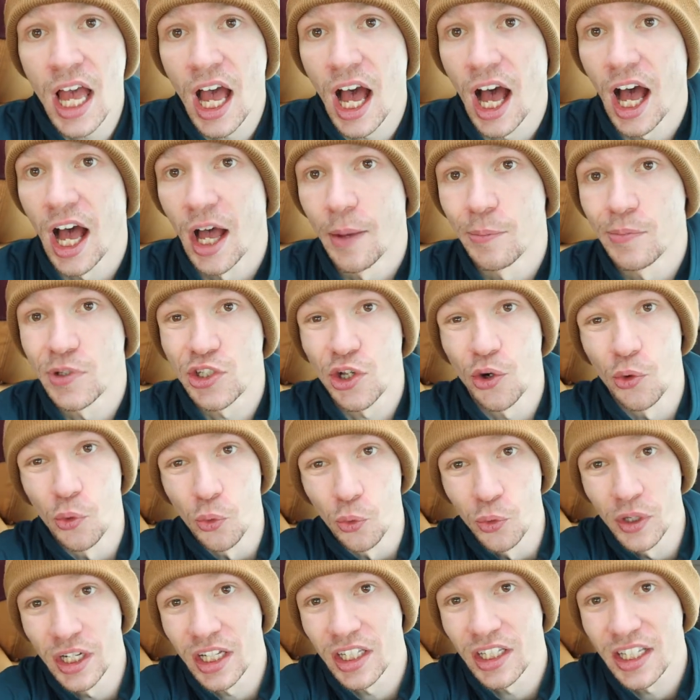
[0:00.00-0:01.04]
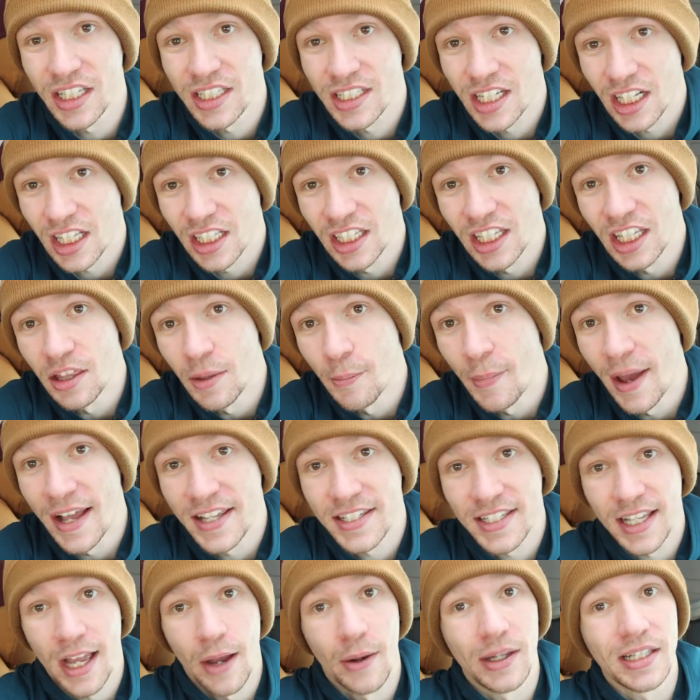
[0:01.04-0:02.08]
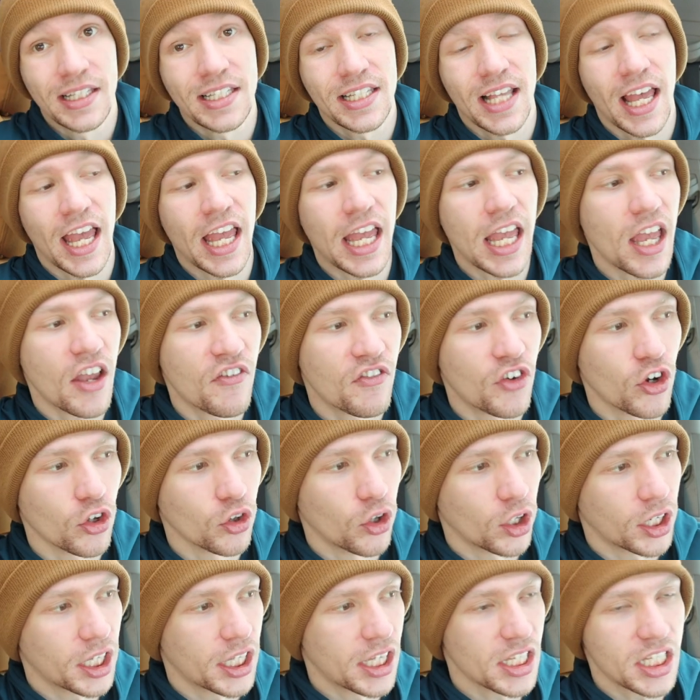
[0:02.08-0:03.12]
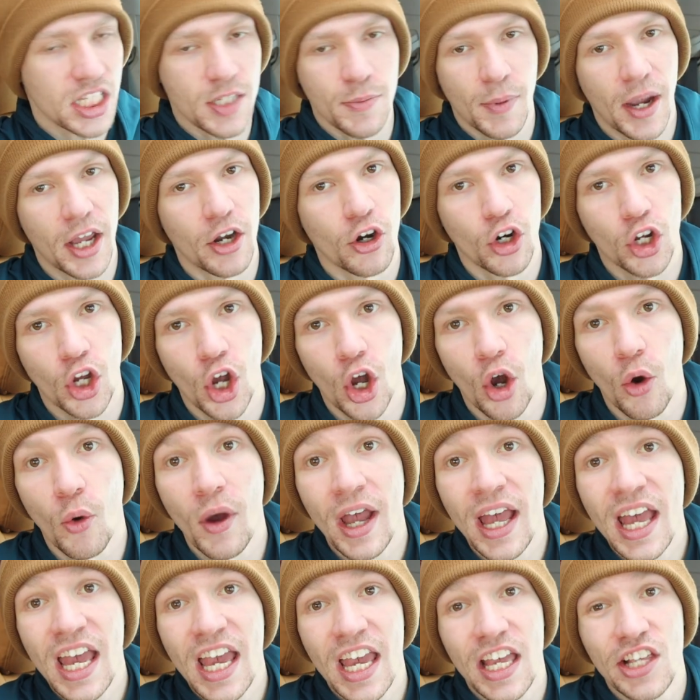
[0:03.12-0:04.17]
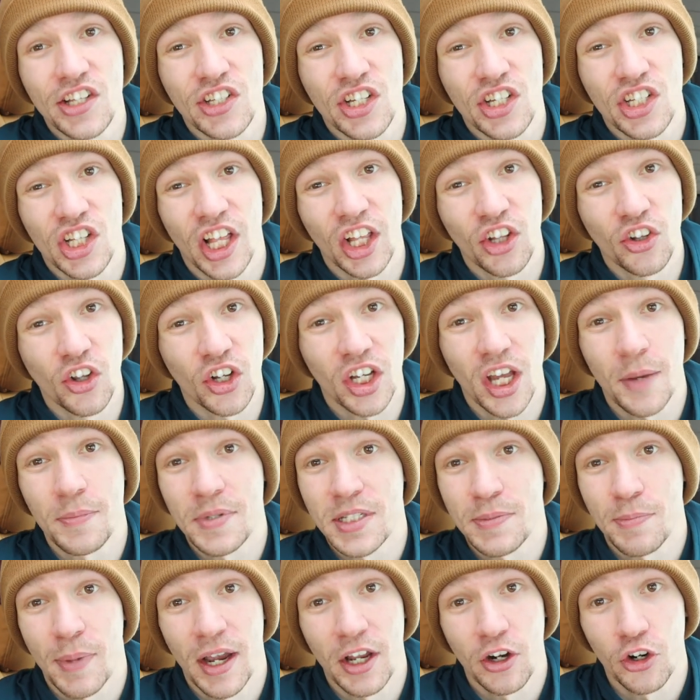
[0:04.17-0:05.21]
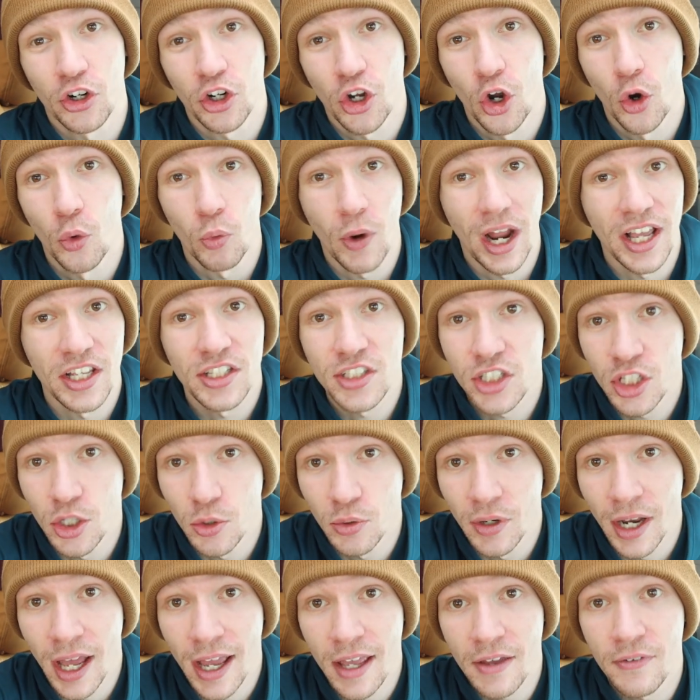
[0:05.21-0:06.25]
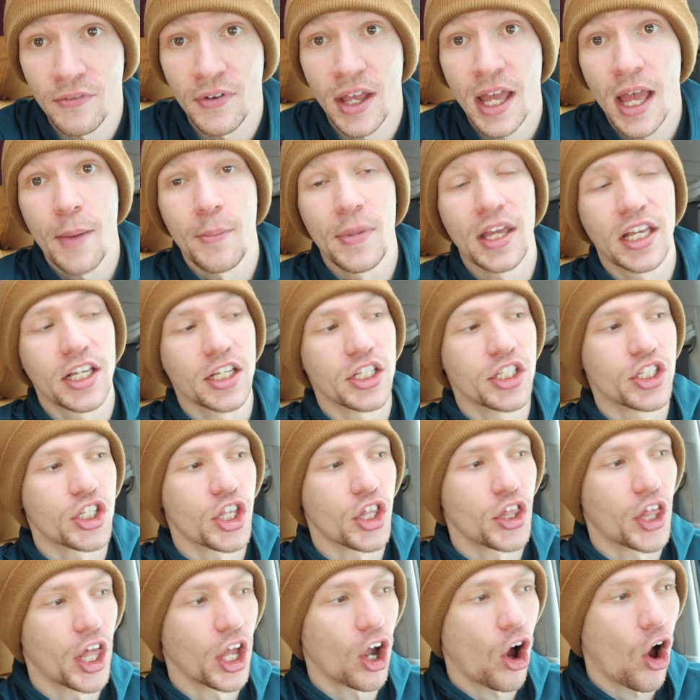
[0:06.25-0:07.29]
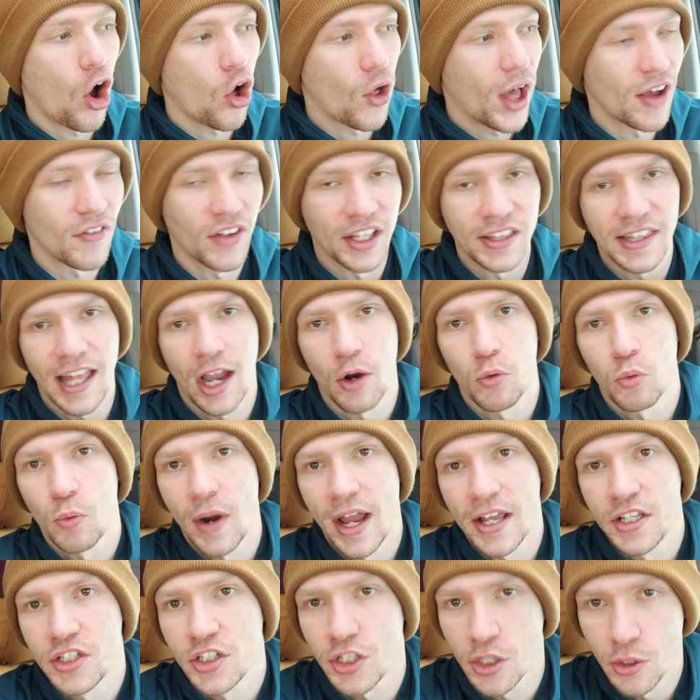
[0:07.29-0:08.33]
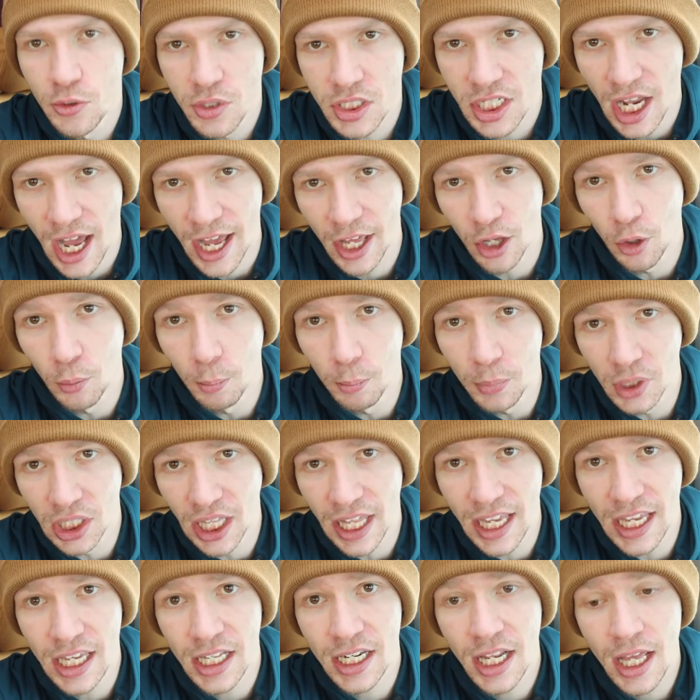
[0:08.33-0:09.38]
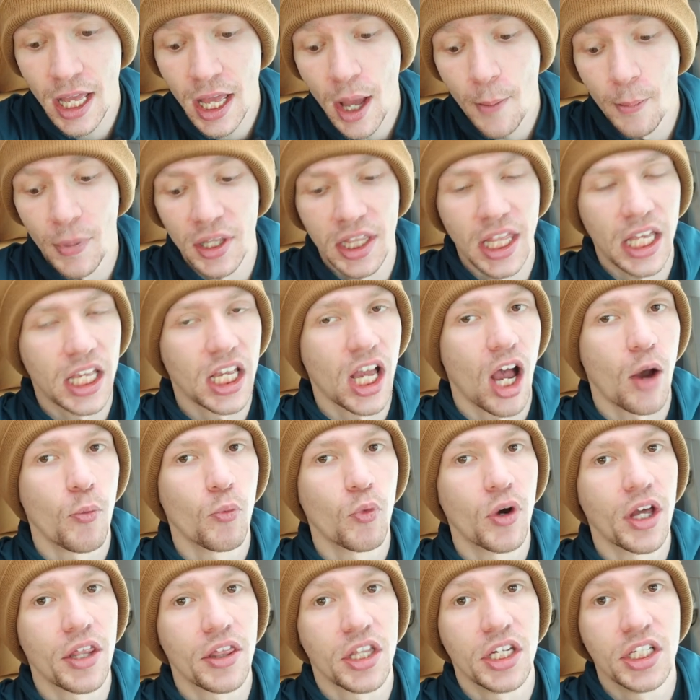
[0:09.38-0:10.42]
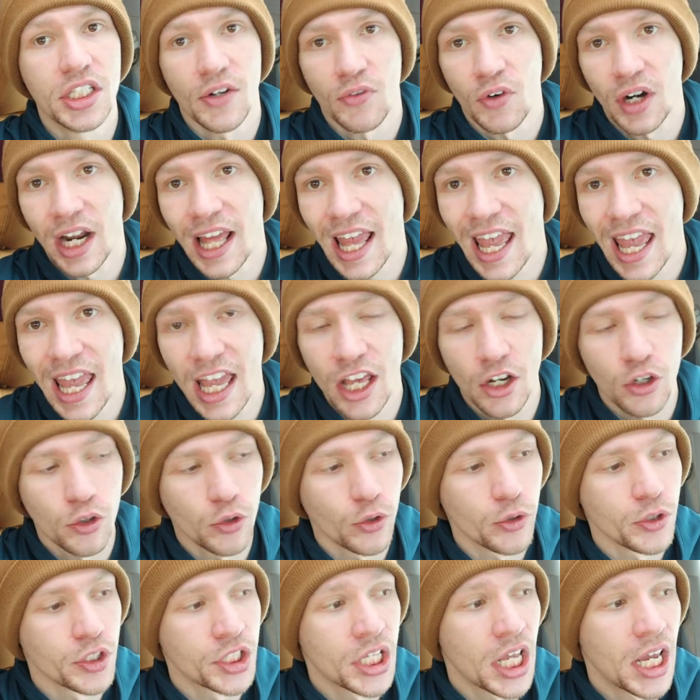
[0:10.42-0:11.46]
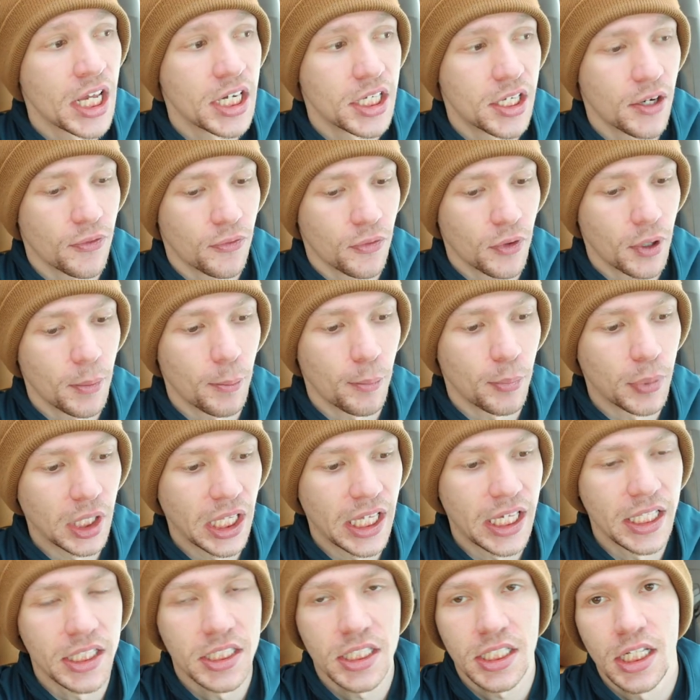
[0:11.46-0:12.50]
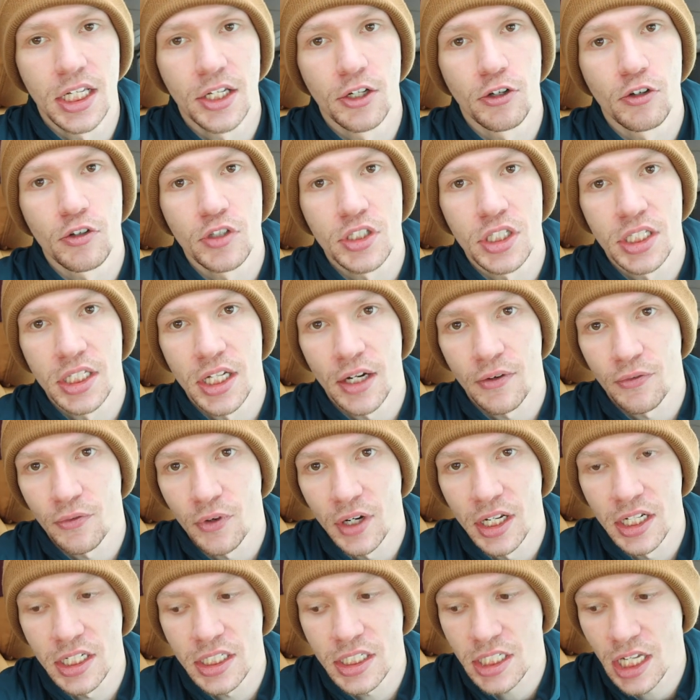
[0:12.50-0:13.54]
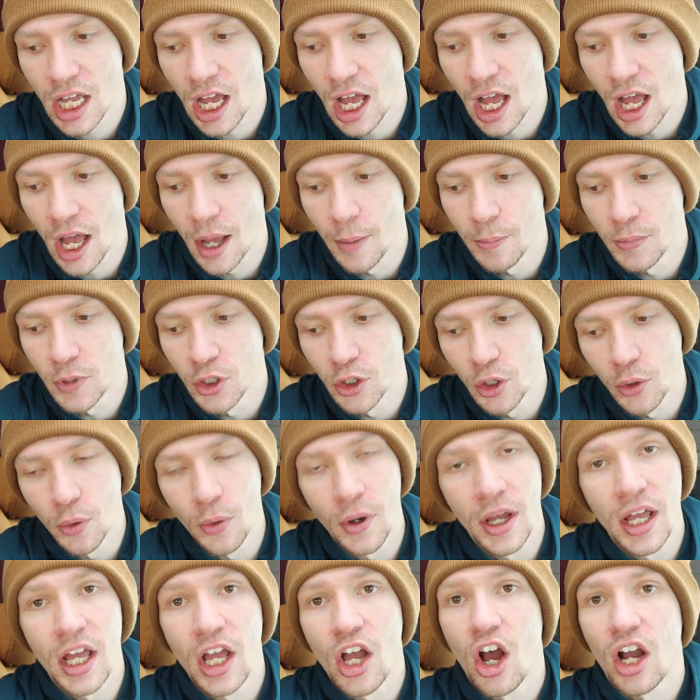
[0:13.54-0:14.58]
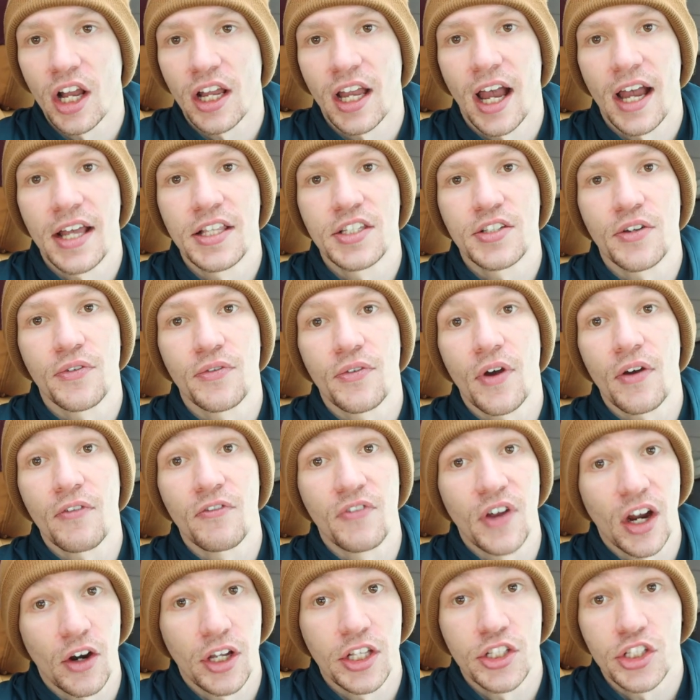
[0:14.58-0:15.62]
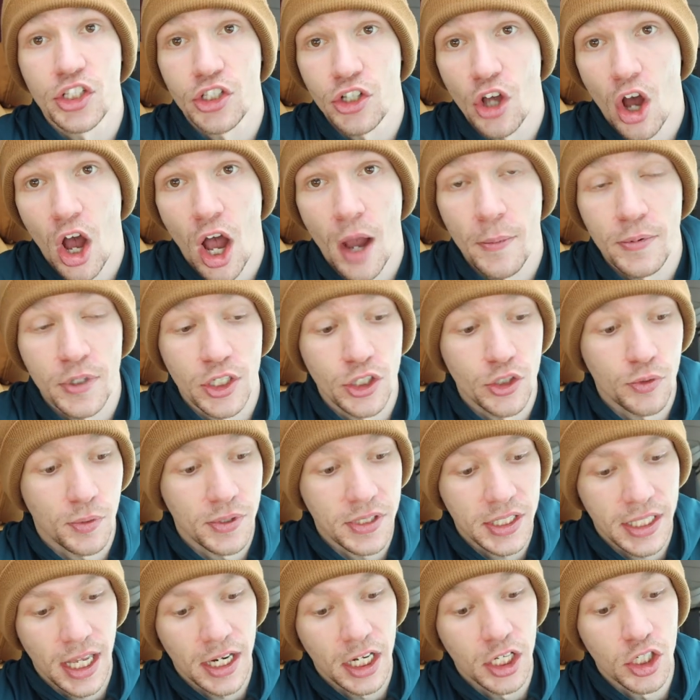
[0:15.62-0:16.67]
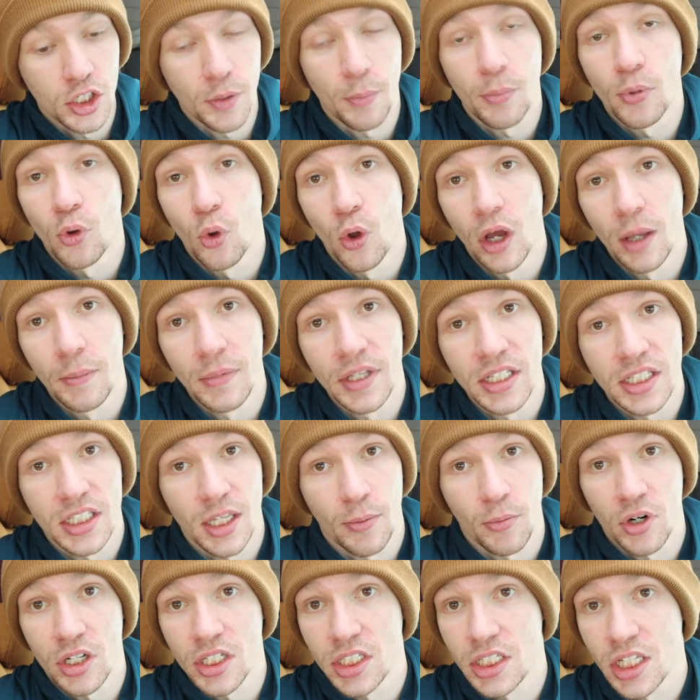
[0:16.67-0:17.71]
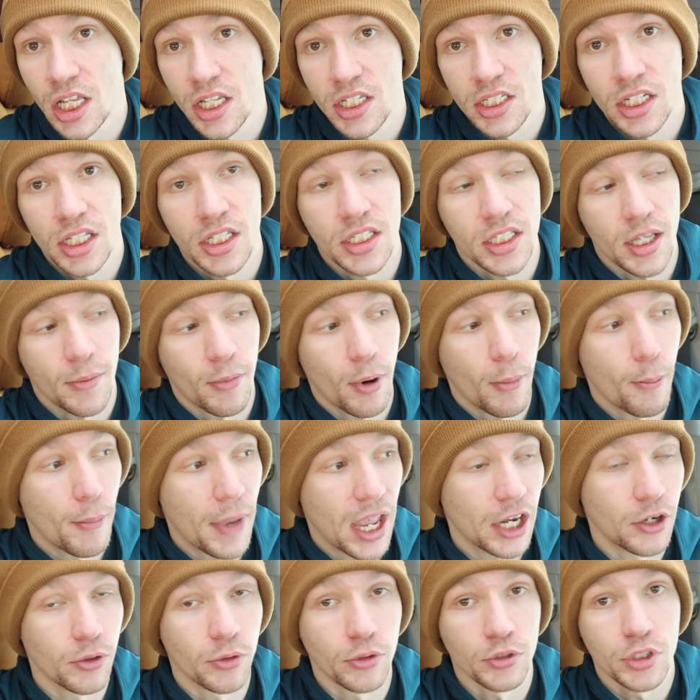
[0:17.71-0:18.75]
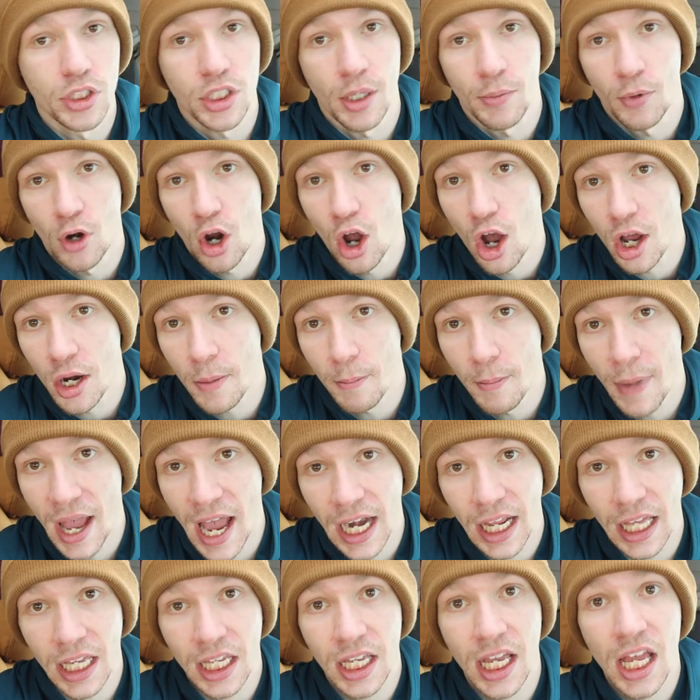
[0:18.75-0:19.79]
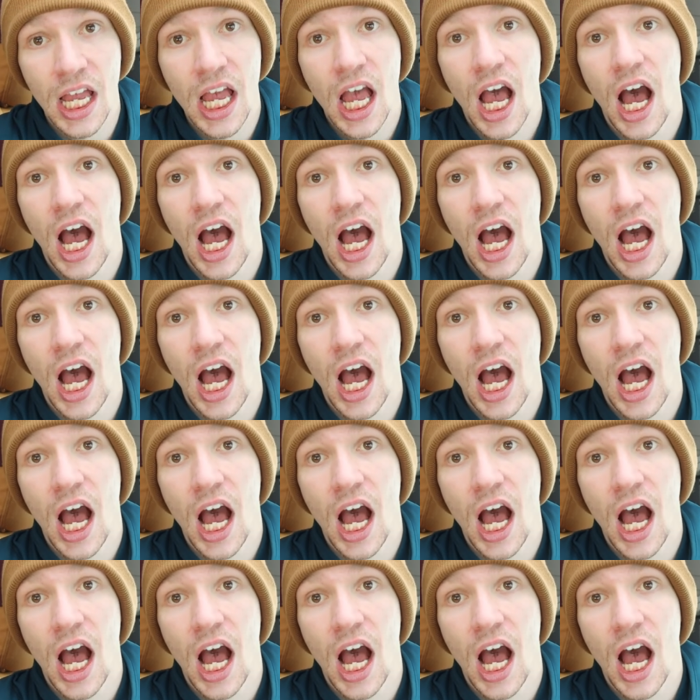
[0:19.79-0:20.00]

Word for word: Um, so realistically, the best thing I would say if you're looking at Spyderco is just like look up Spyderco Rescue Knife, because they all have like that rescue style blade, but they come with different handles, different blade steels, different, um, you know, kinds of variants and options, once again, in deployment. Some are assisted, some are manual, some are automatic.